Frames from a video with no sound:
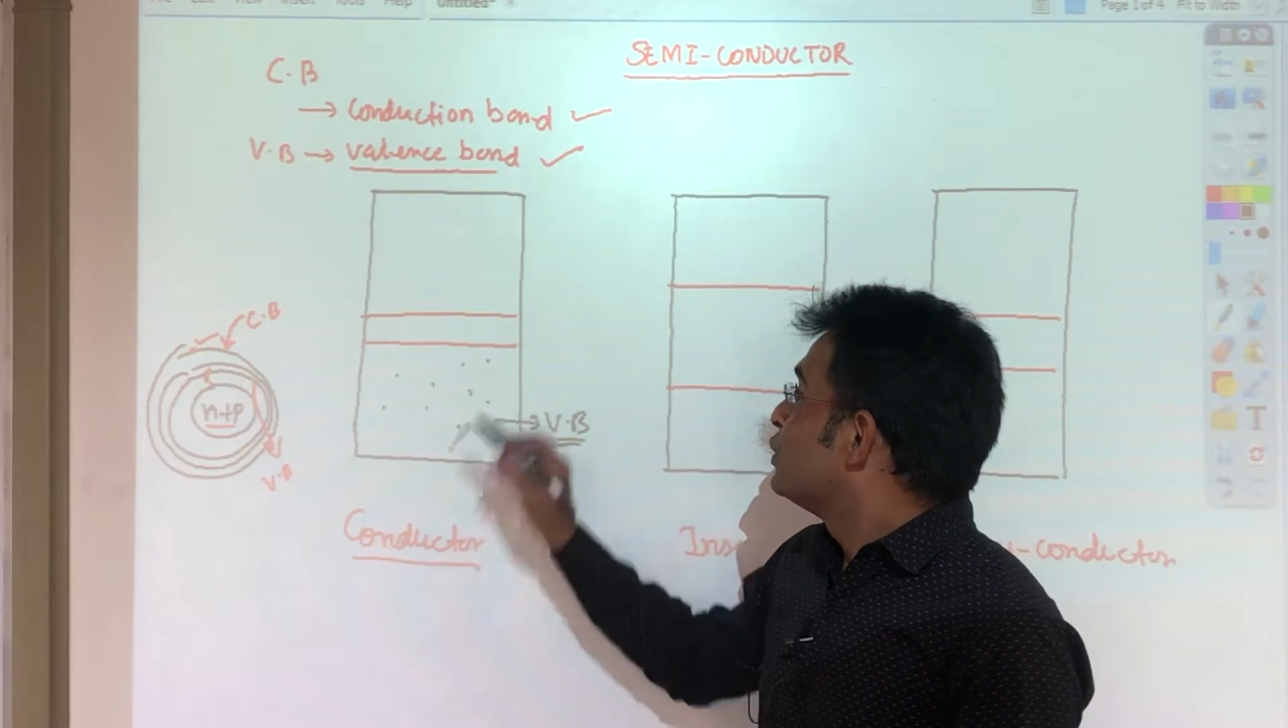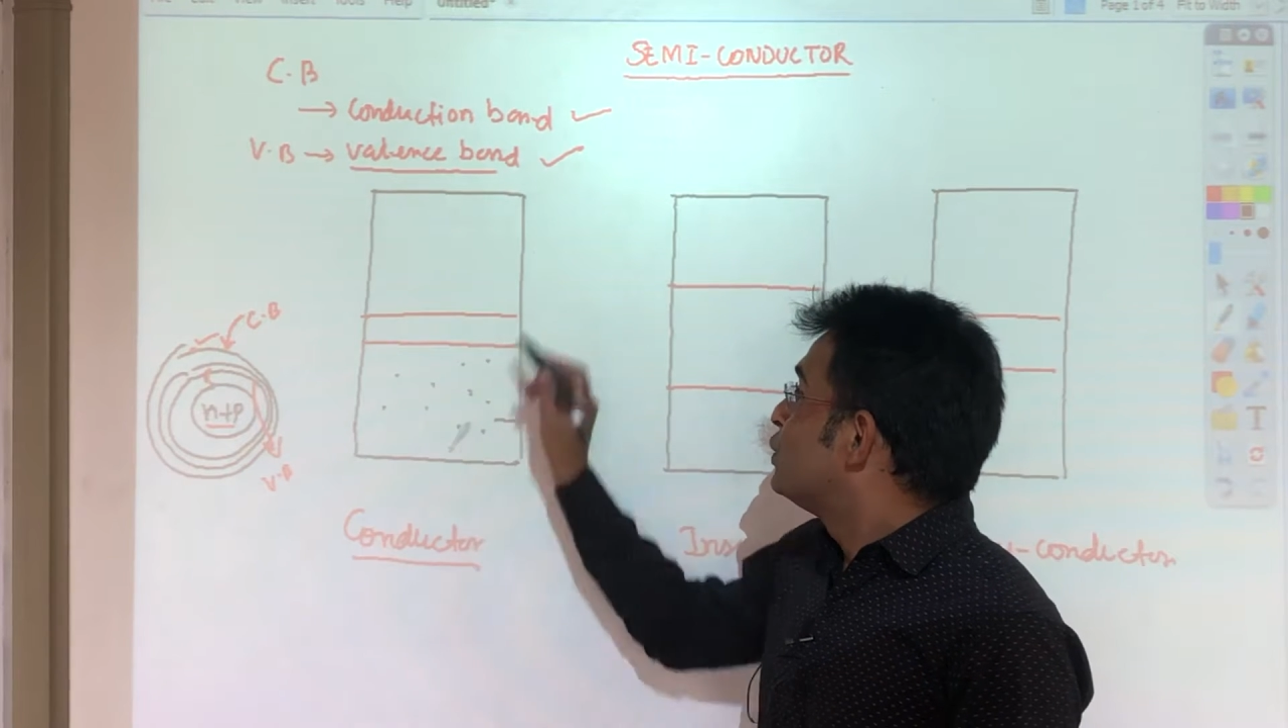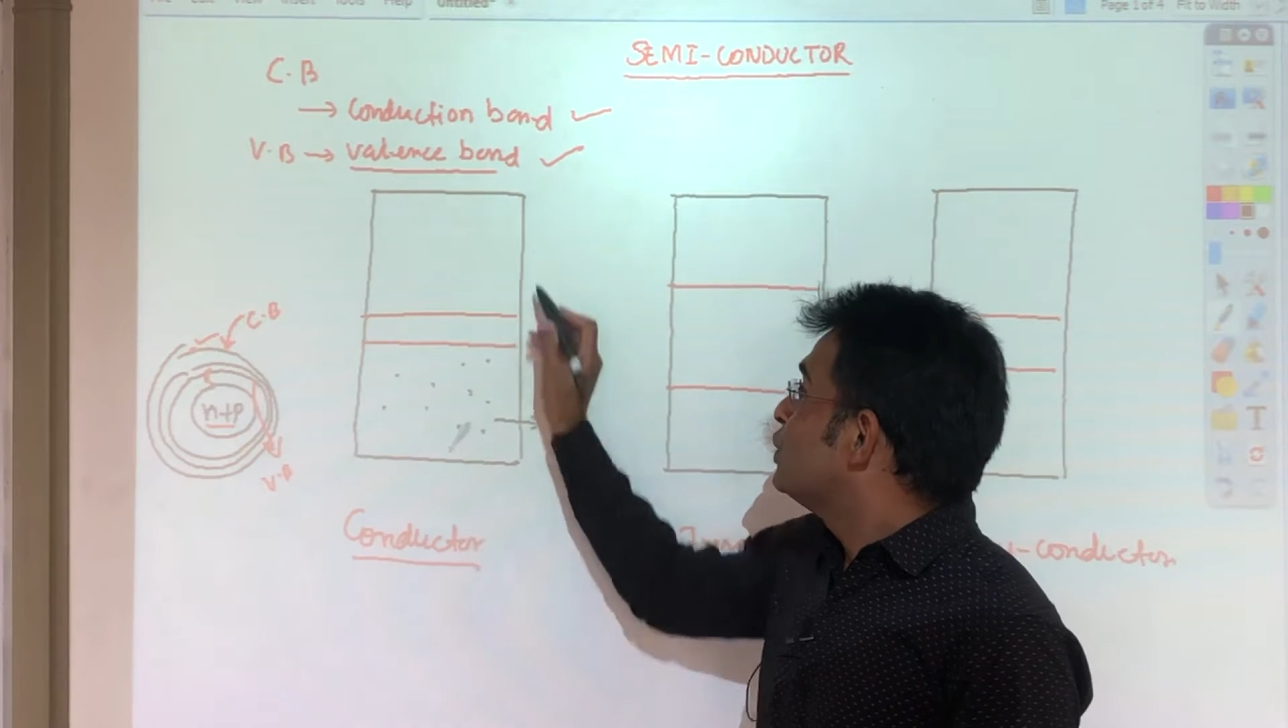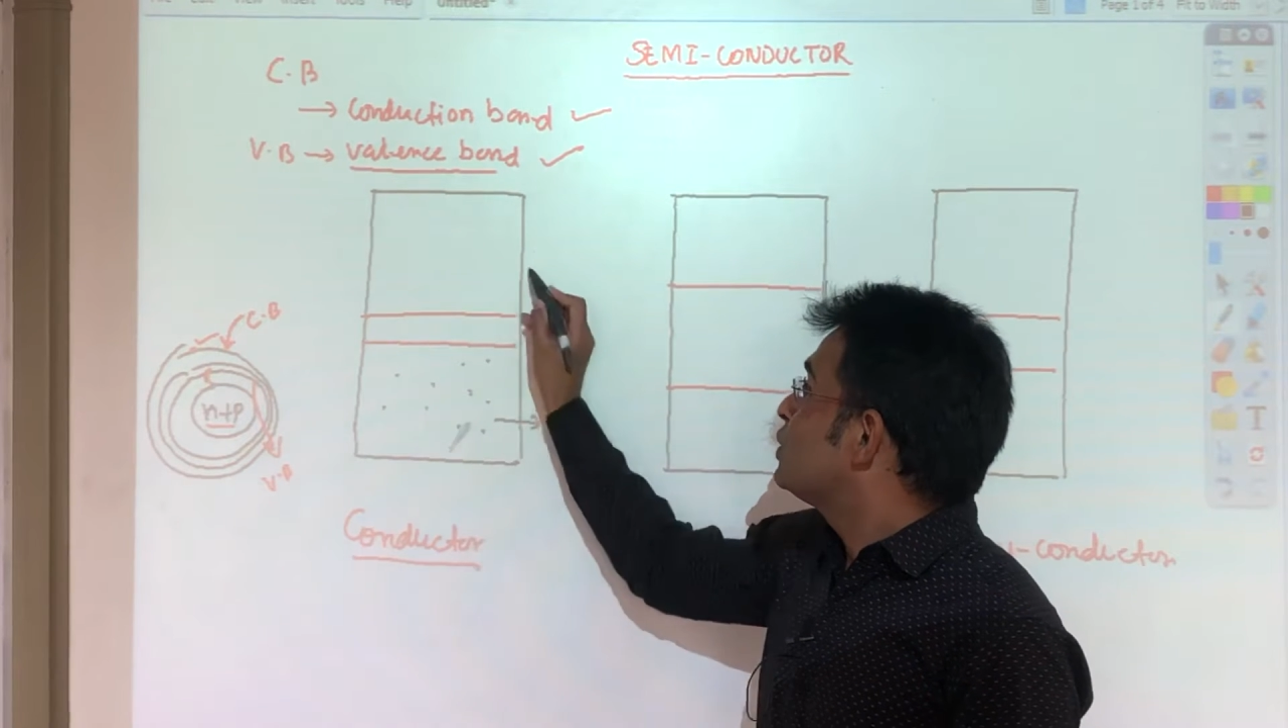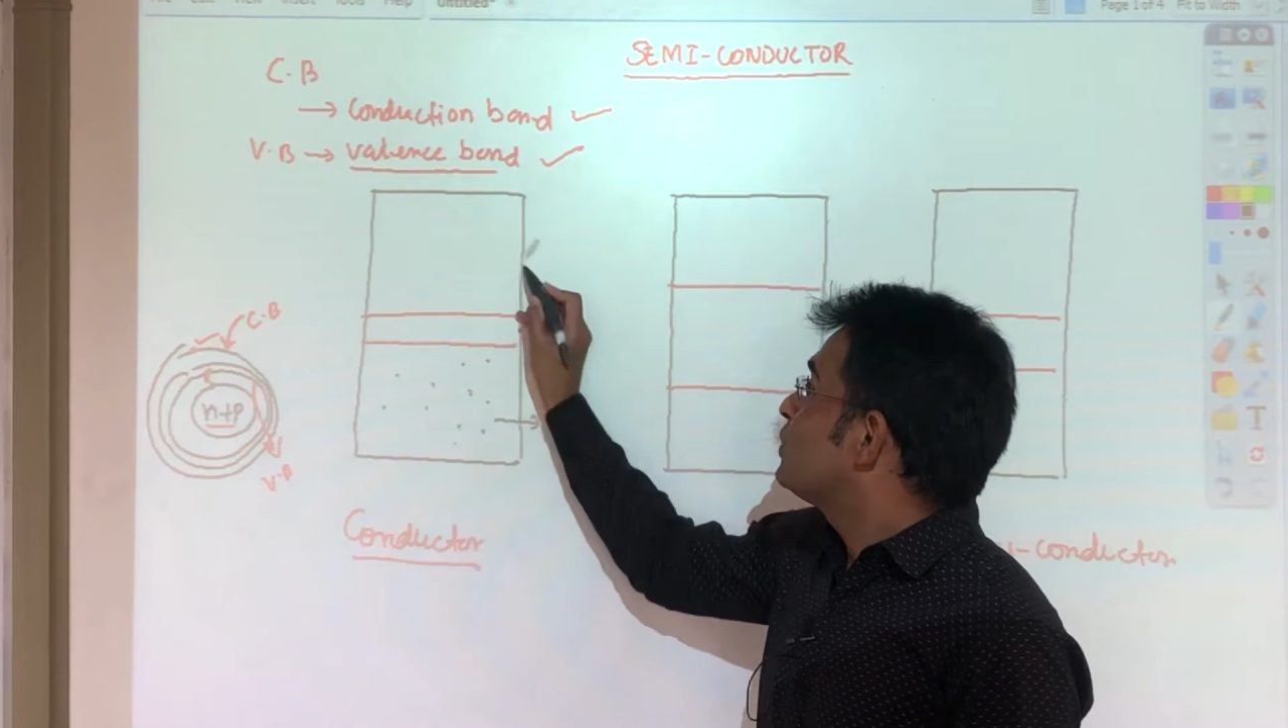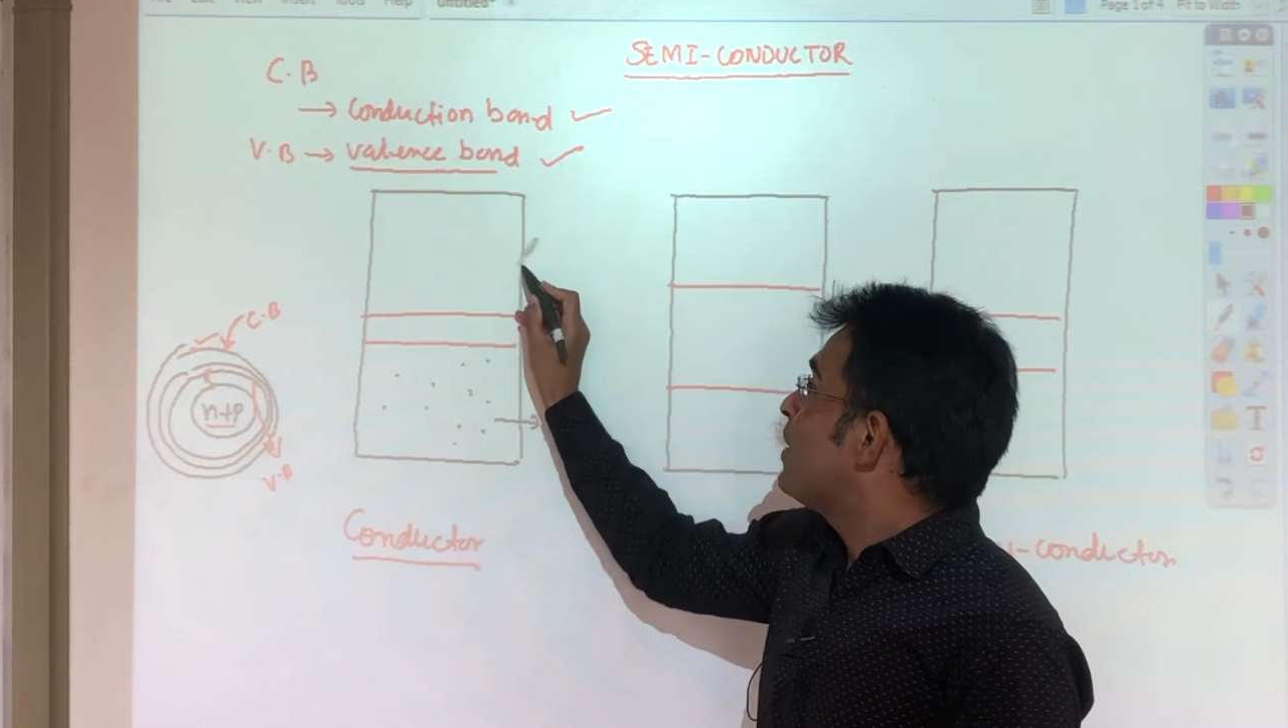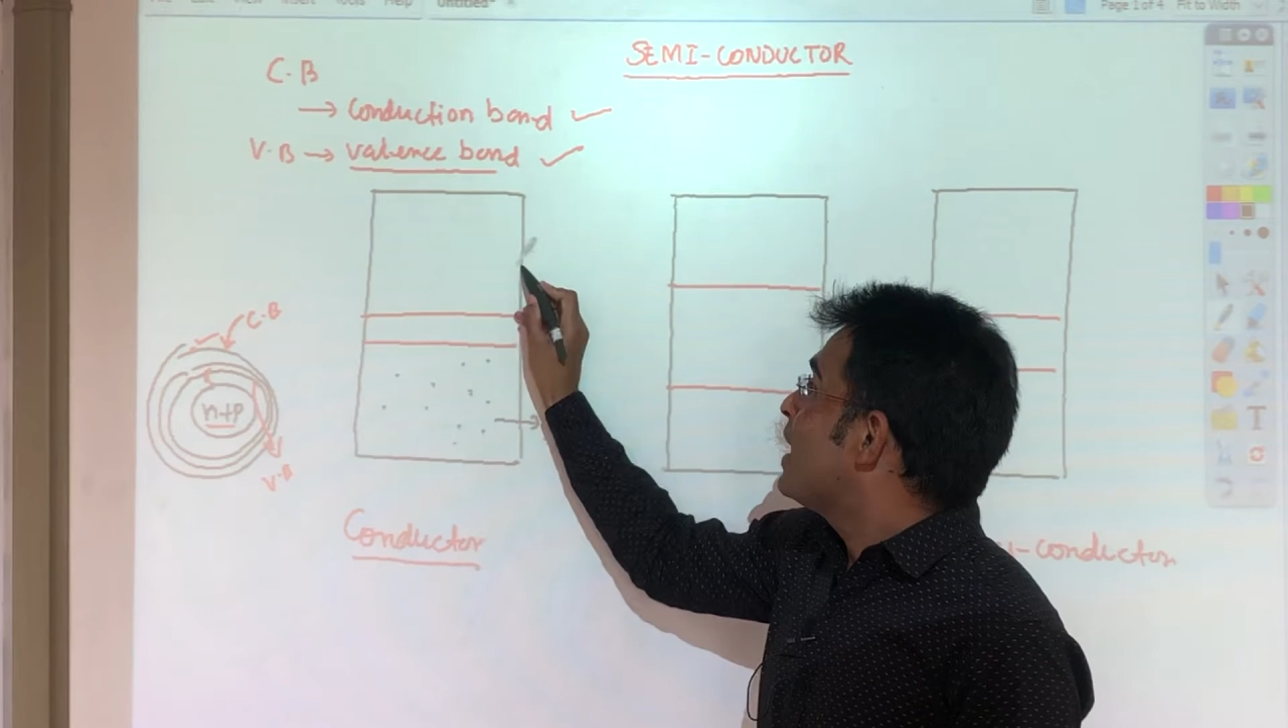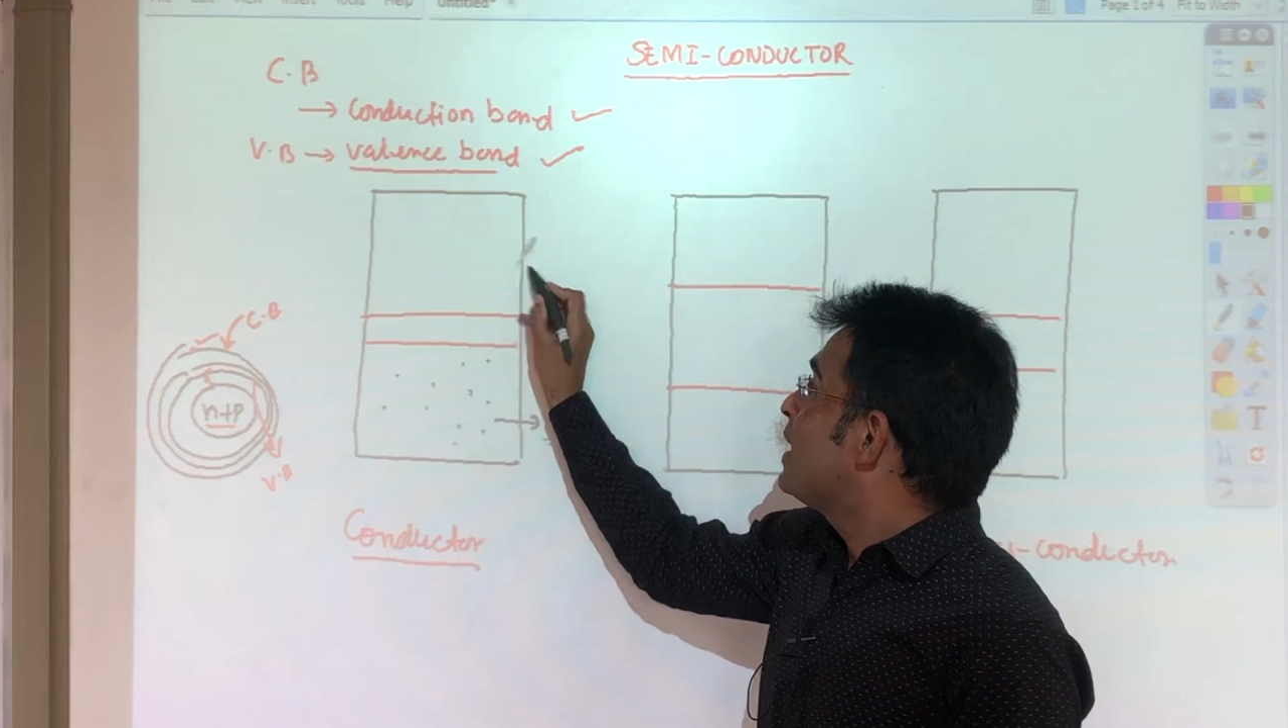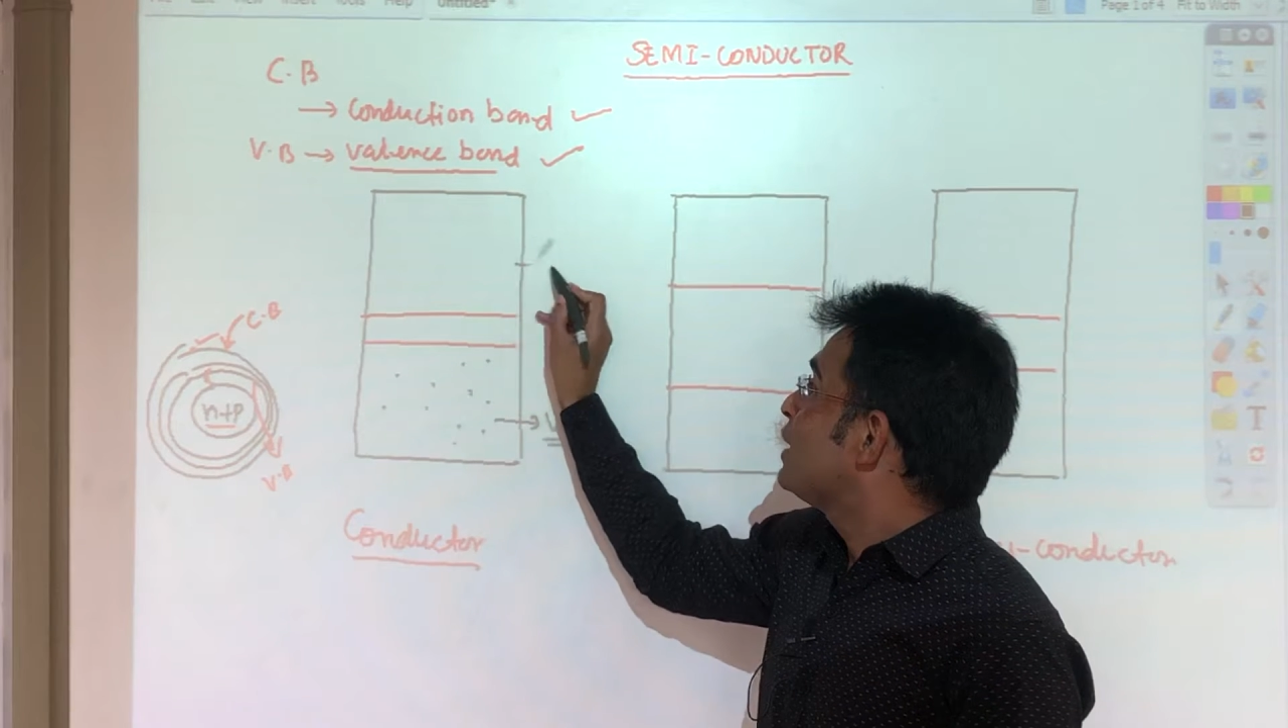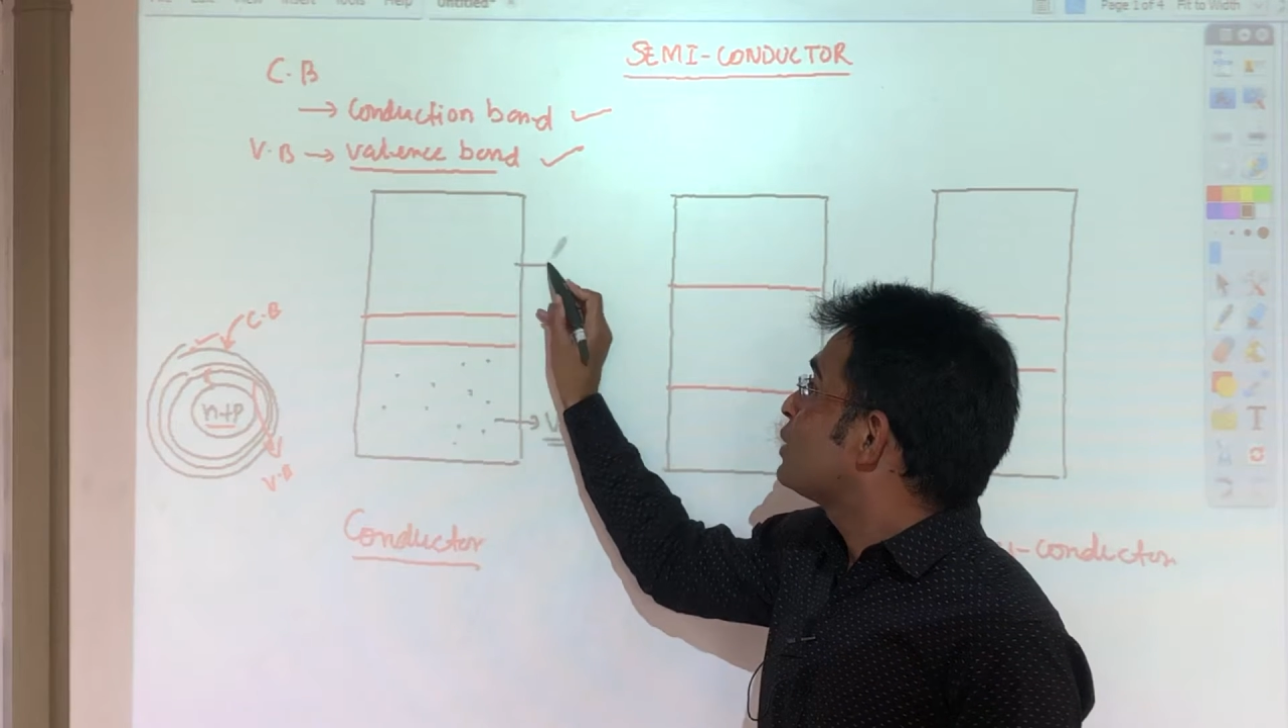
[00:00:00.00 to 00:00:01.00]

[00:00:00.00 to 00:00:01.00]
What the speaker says: this band is